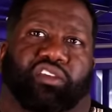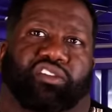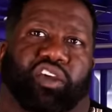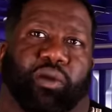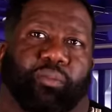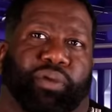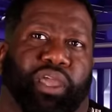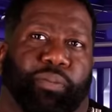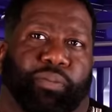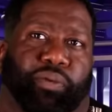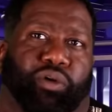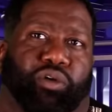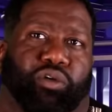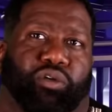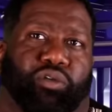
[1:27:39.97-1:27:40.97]
some
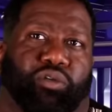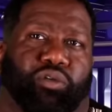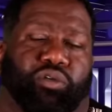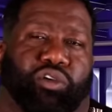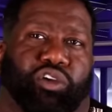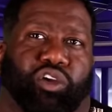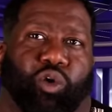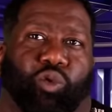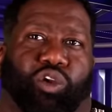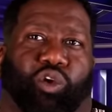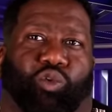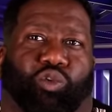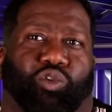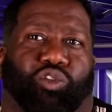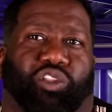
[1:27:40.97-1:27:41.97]
people, you know, want
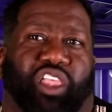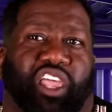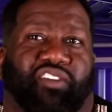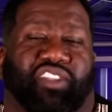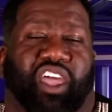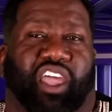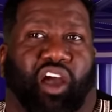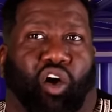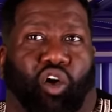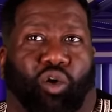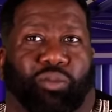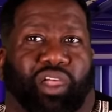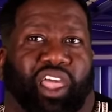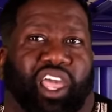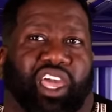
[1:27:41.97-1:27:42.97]
to leave their
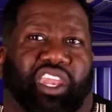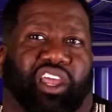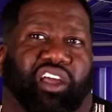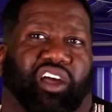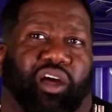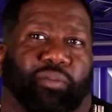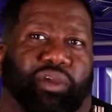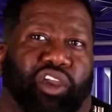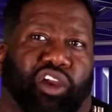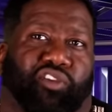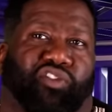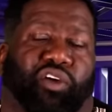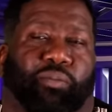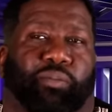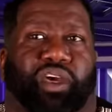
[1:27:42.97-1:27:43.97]
homeland and come
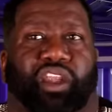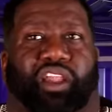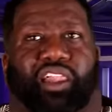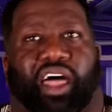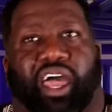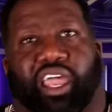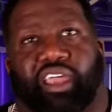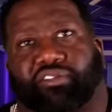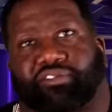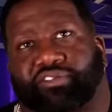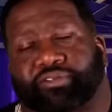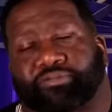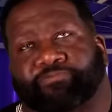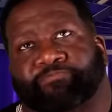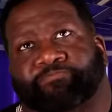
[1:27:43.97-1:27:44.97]
here for a better life.